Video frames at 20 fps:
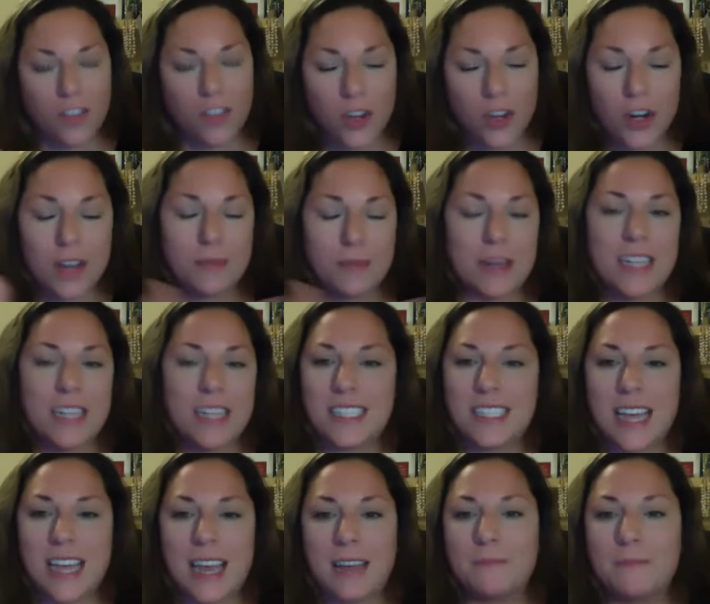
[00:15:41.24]
30 minutes
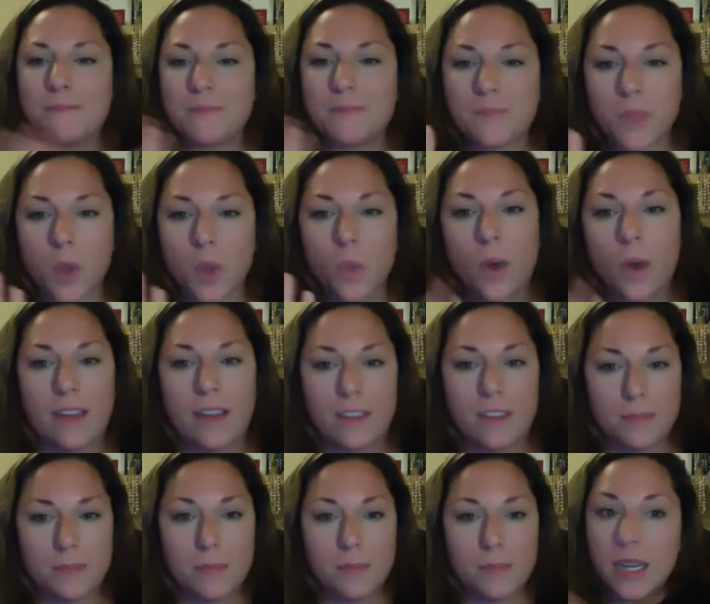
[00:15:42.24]
a day,
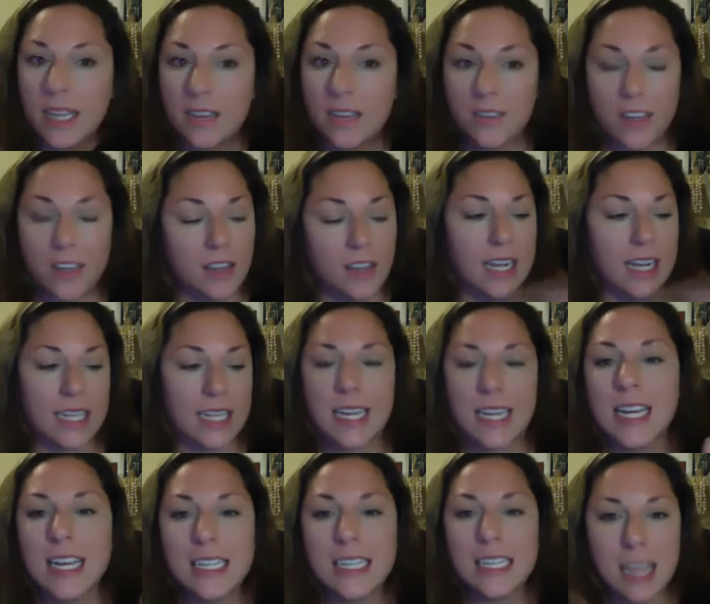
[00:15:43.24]
whatever. But even, like I
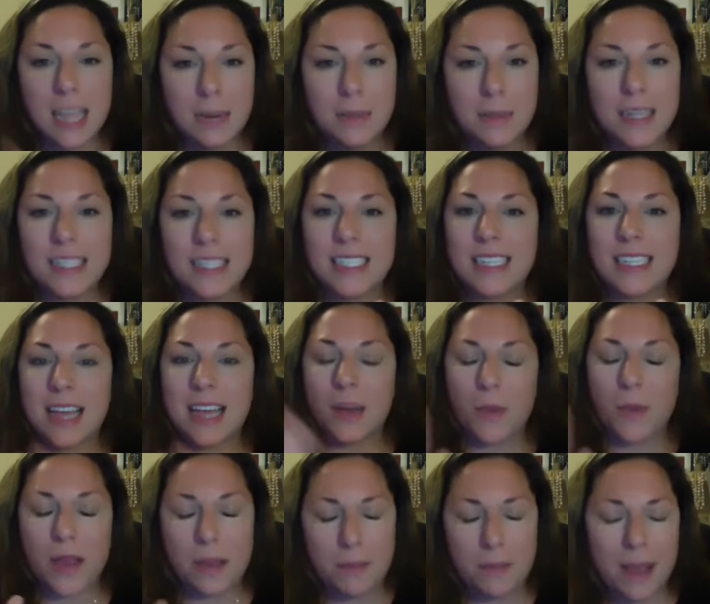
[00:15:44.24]
said, 10 minutes a
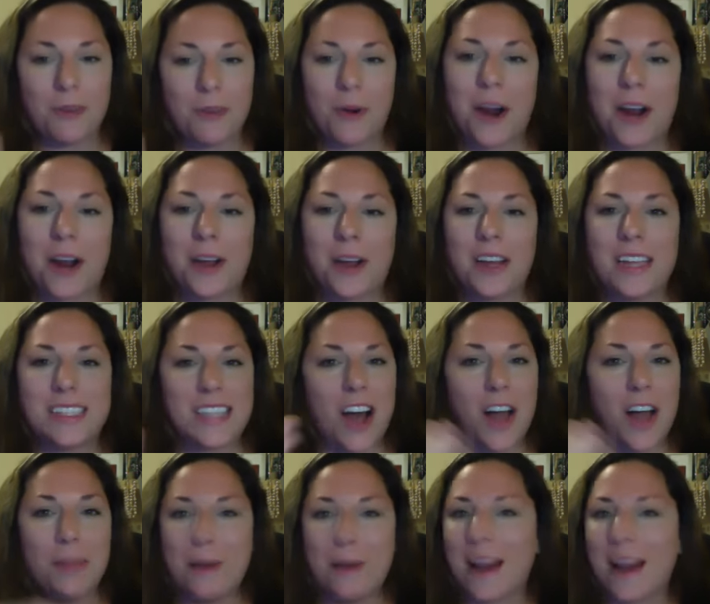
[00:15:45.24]
day, we can make it work.
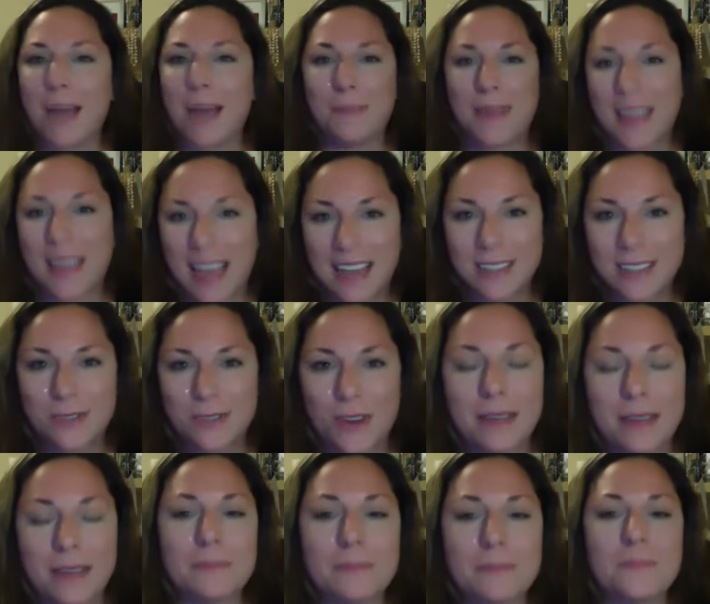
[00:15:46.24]
It's all about
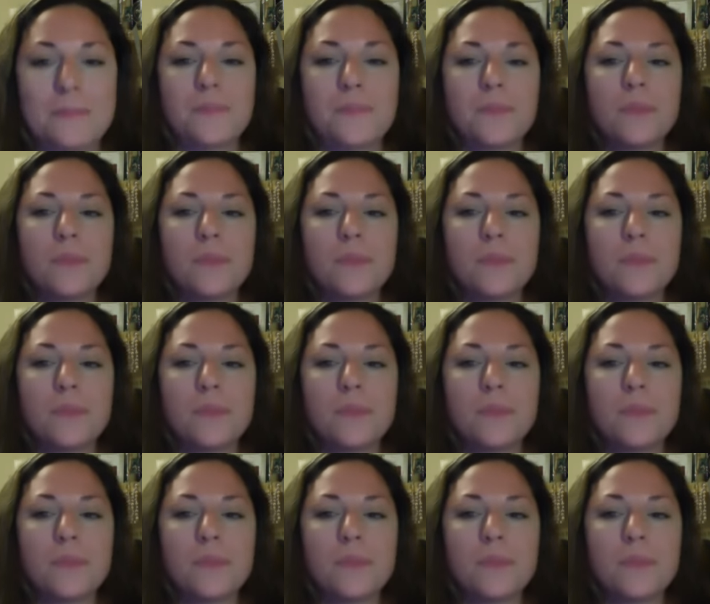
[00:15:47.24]
IPAs, right?